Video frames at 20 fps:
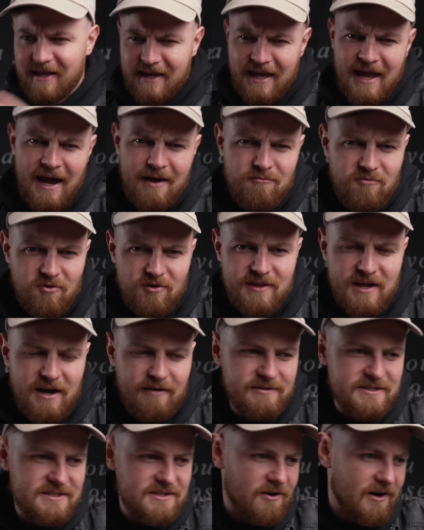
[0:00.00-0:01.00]
the camera on the
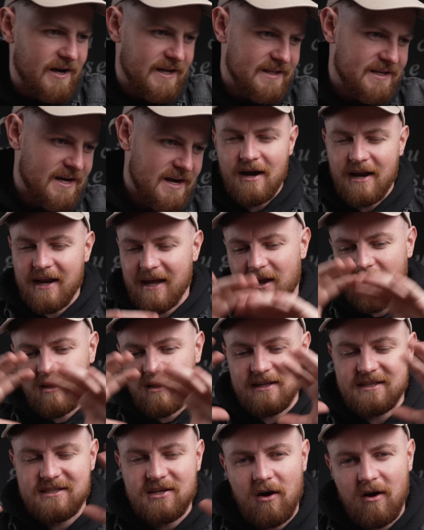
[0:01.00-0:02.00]
other side, and it kind
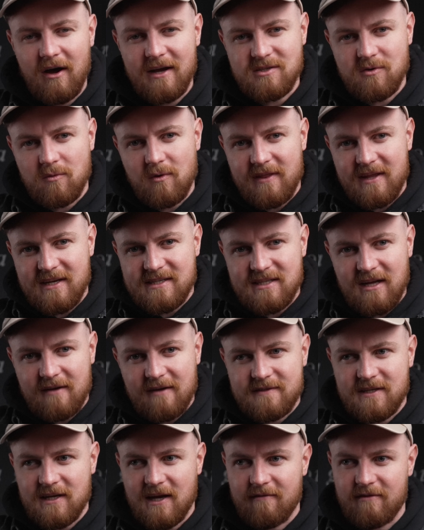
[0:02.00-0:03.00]
of ties all of this stuff
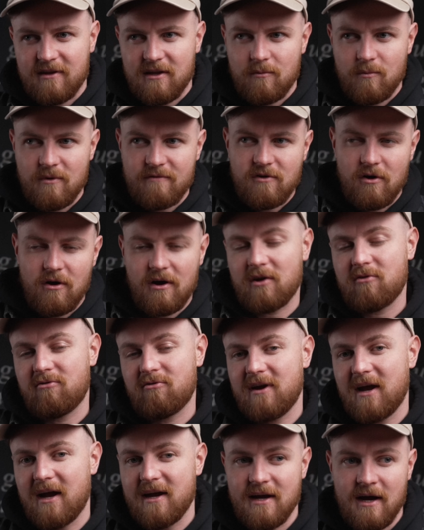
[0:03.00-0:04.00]
together that we've got a
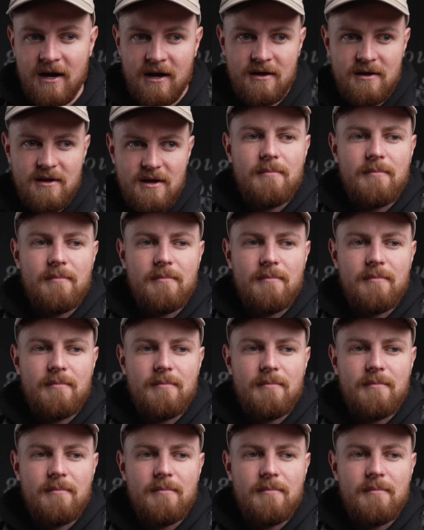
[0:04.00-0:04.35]
creator